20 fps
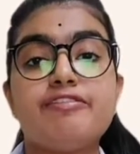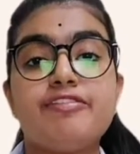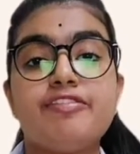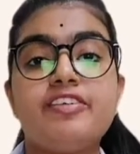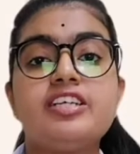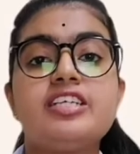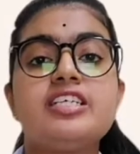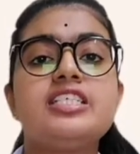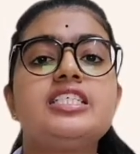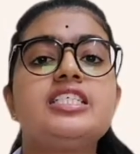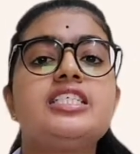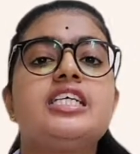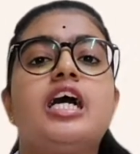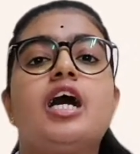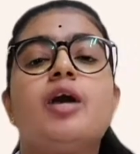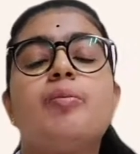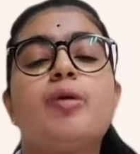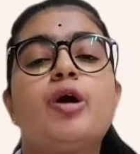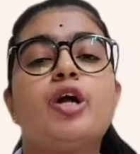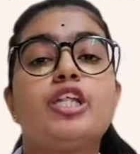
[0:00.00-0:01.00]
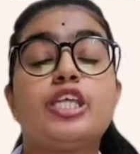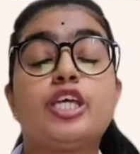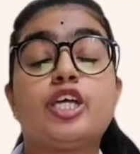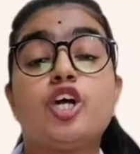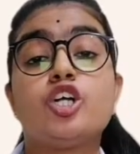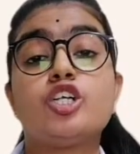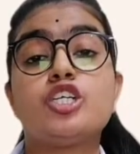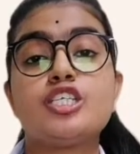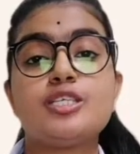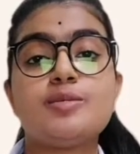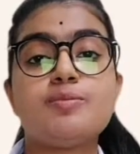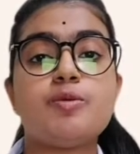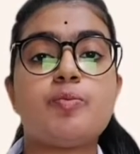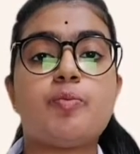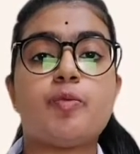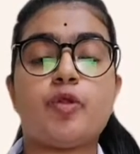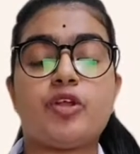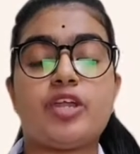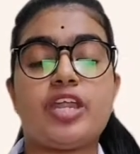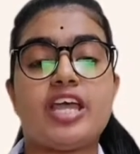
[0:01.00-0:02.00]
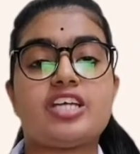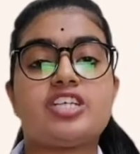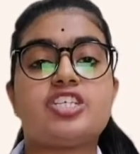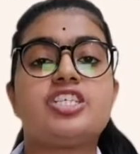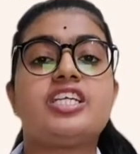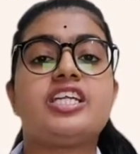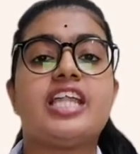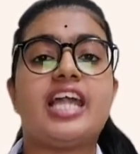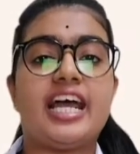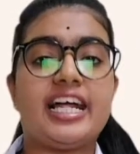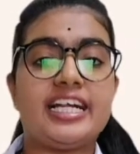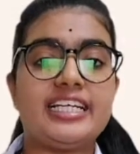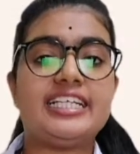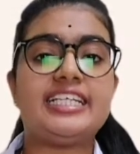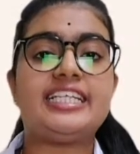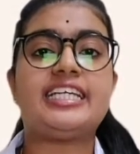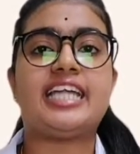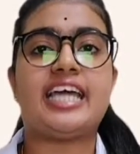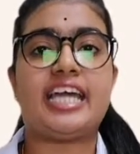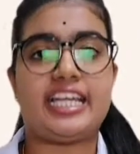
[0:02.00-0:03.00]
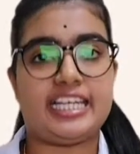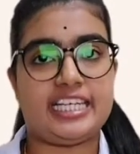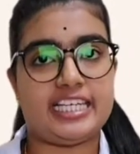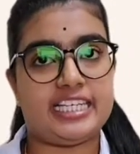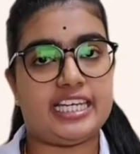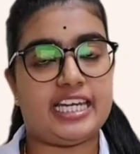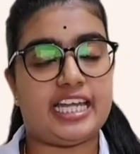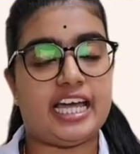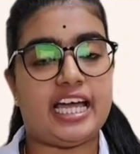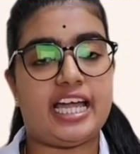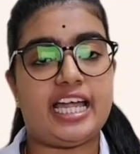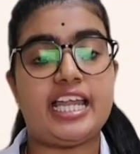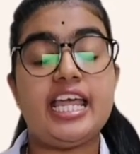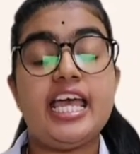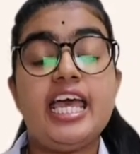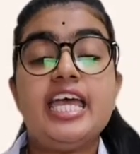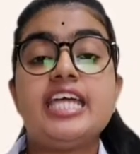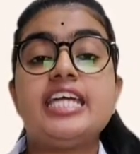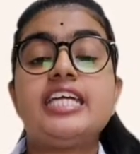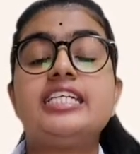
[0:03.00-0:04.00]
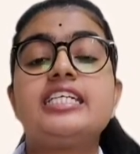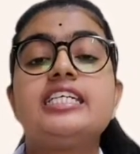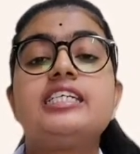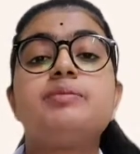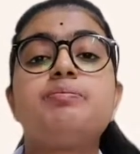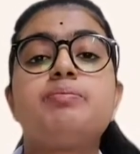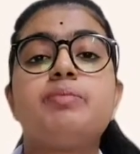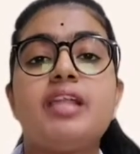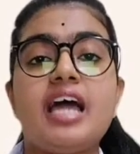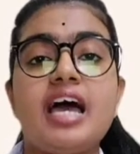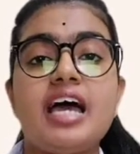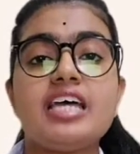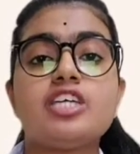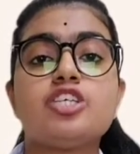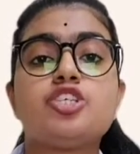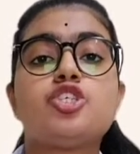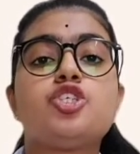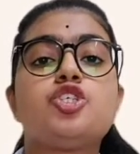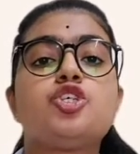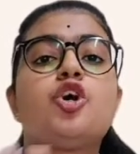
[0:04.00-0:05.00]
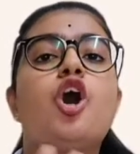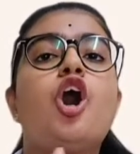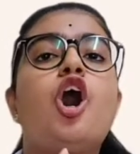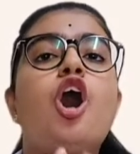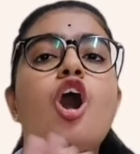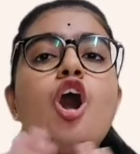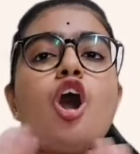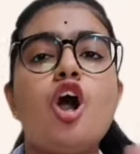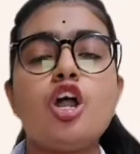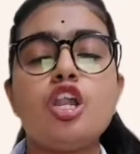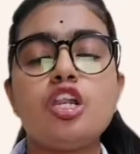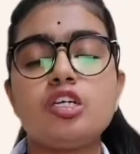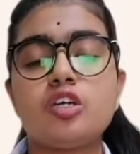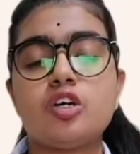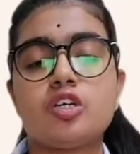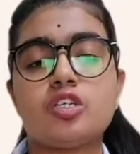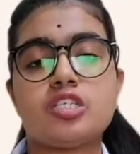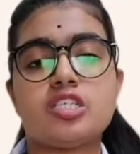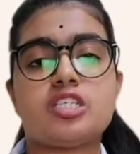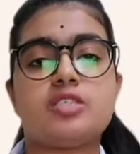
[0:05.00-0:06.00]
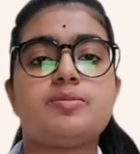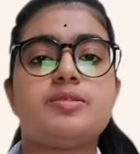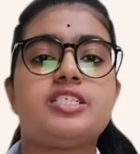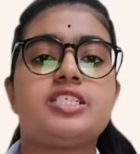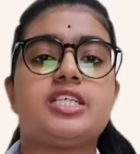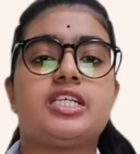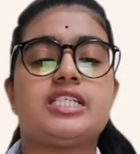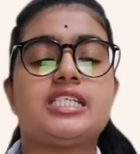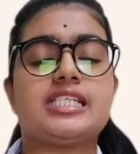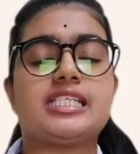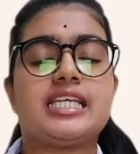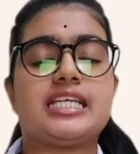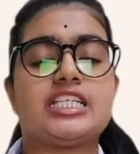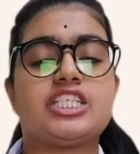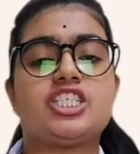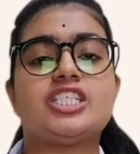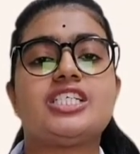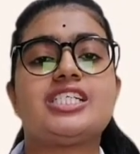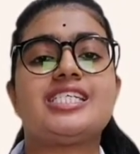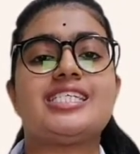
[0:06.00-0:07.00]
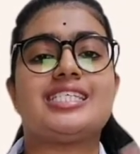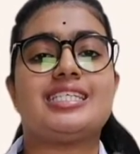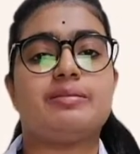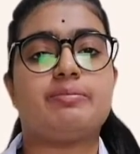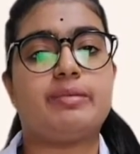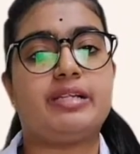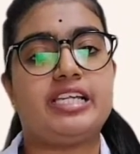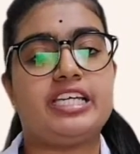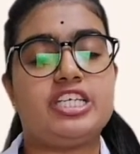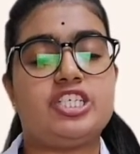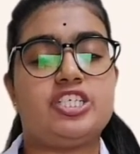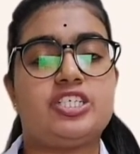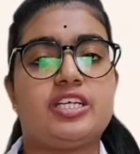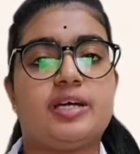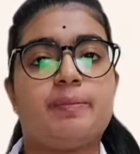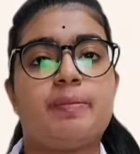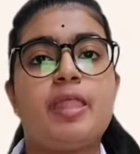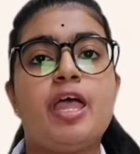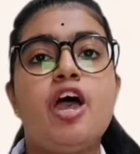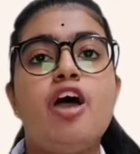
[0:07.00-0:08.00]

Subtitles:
further about the Consumer Protection 1999, it applies to all consumer transactions in Malaysia.